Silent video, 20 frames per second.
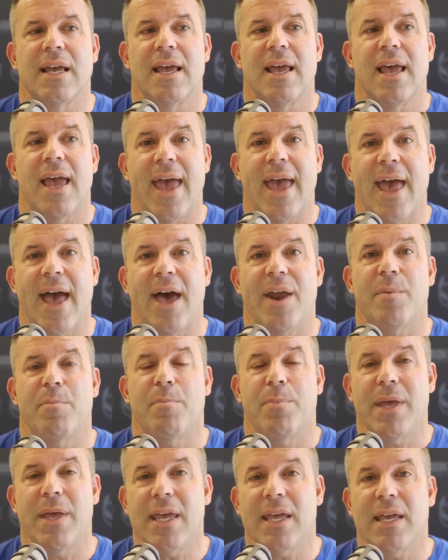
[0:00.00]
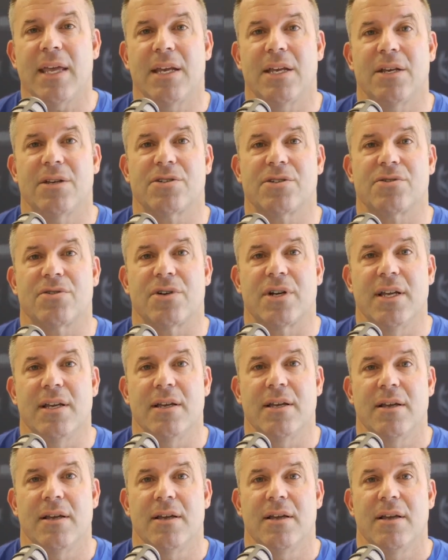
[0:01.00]
how to pick an industry
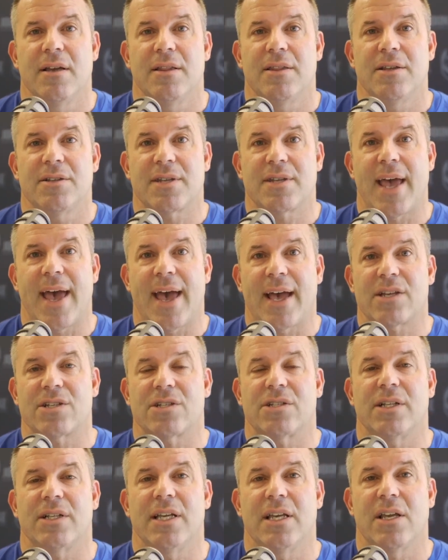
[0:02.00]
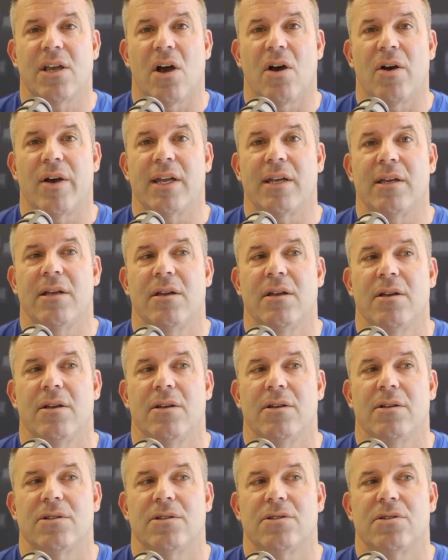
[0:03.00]
that's actually going
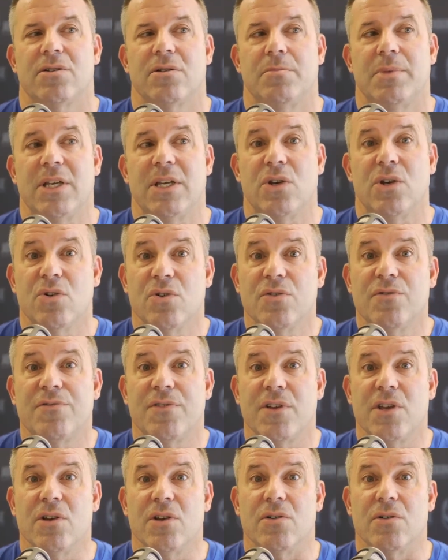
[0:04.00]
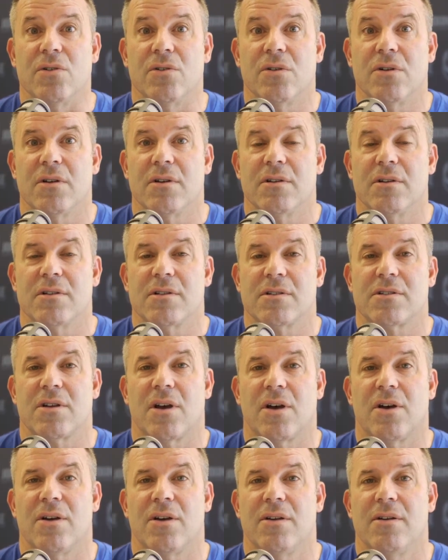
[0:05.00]
to be good for you.
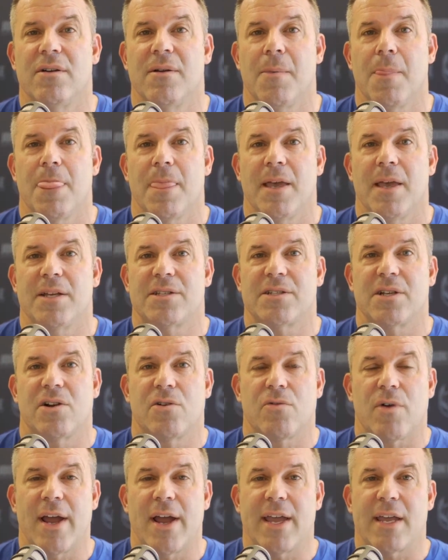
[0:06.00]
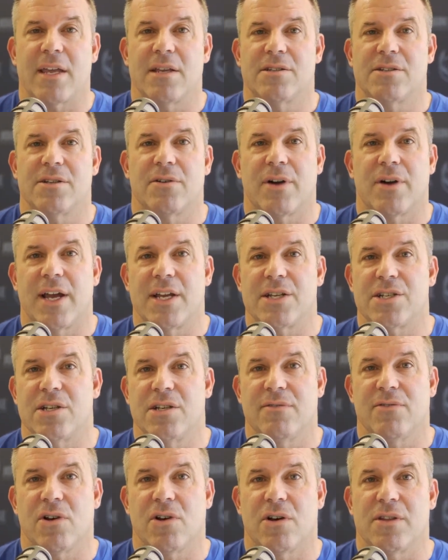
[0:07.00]
So it's a great consideration.
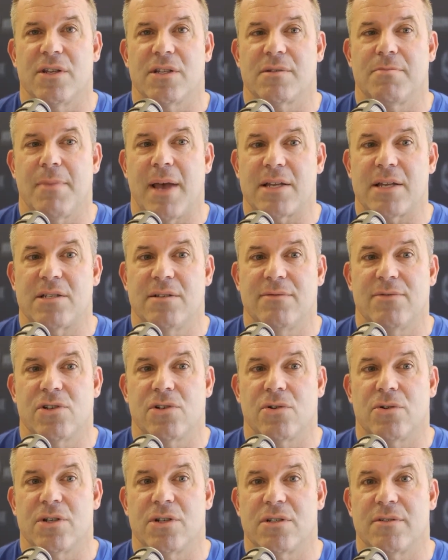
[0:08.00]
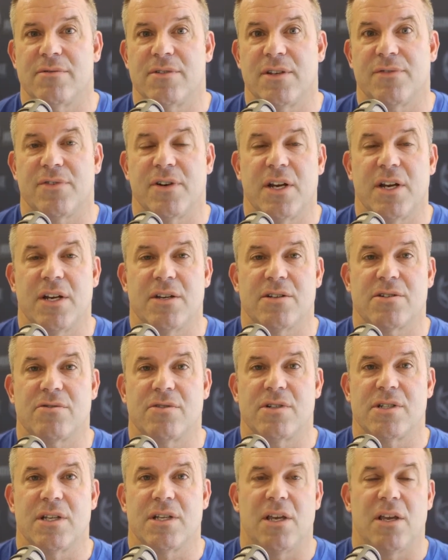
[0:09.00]
You've got this massive choice of different
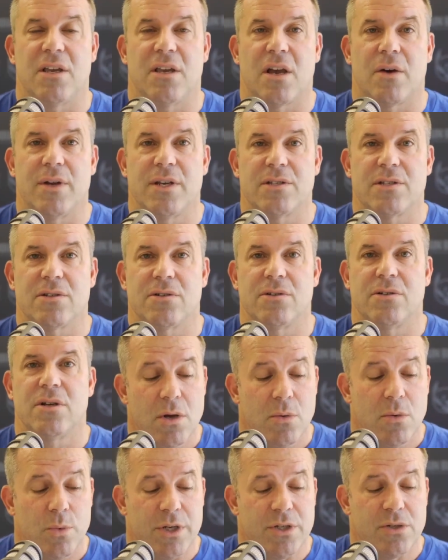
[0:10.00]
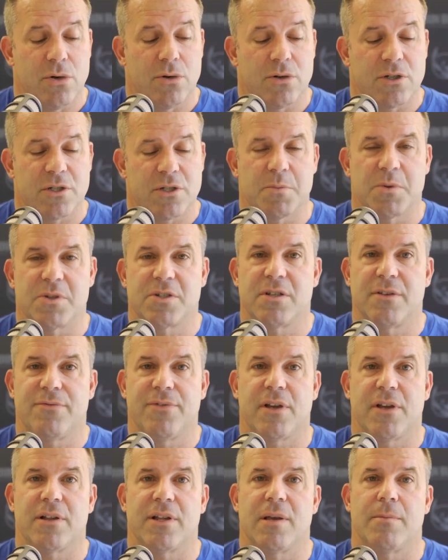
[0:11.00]
industries that you can go into. We talk
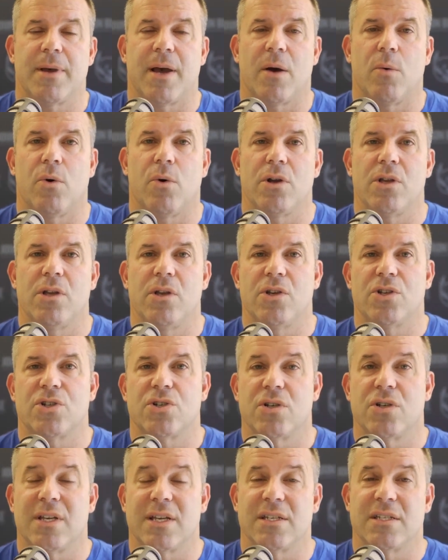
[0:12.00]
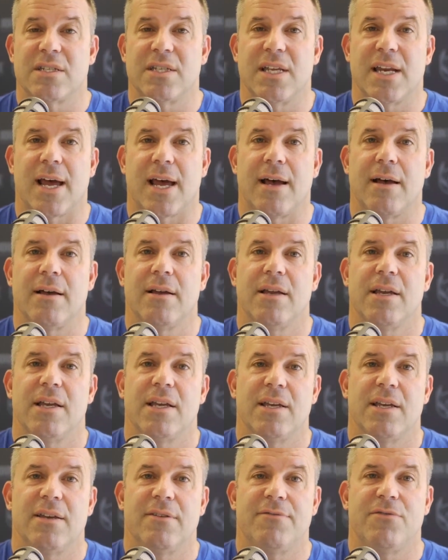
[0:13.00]
specifically about what you should consider
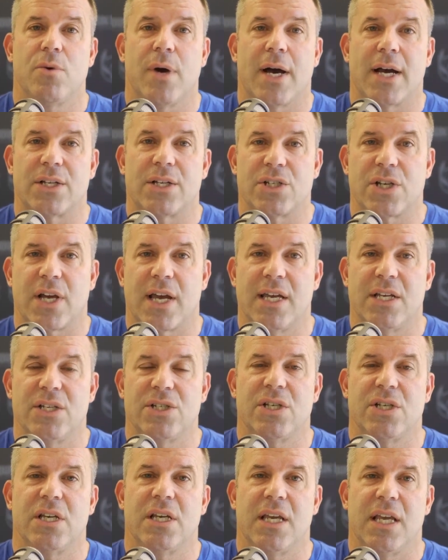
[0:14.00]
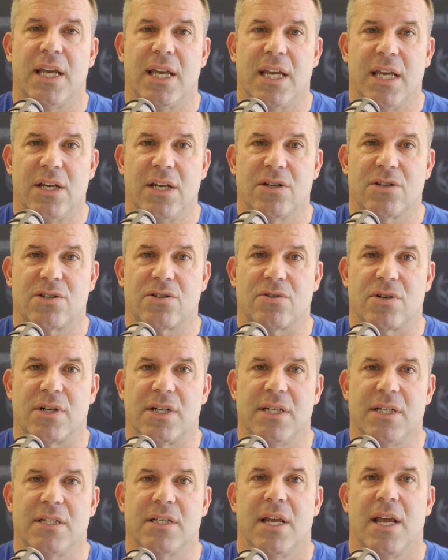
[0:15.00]
if you are changing
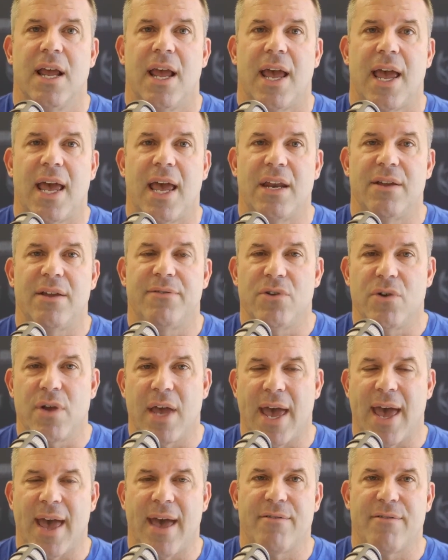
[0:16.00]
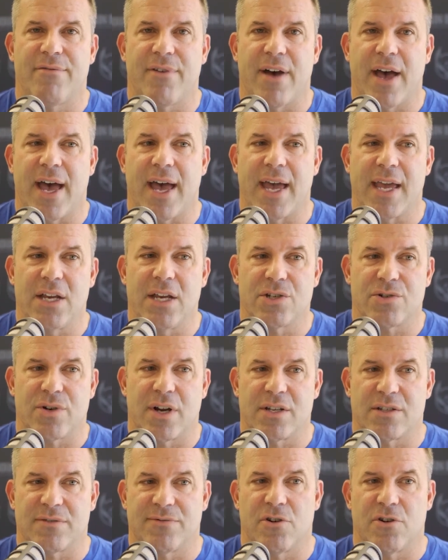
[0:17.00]
industries and if you have a
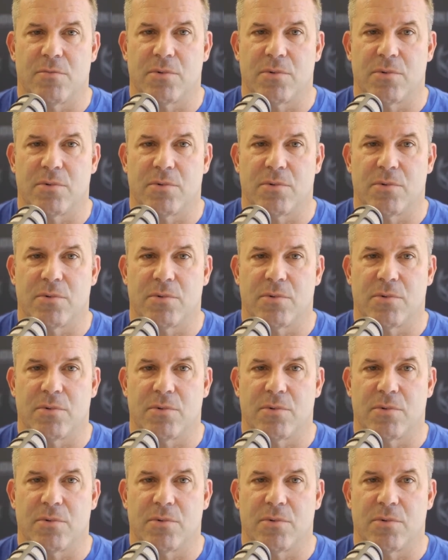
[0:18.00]
transferable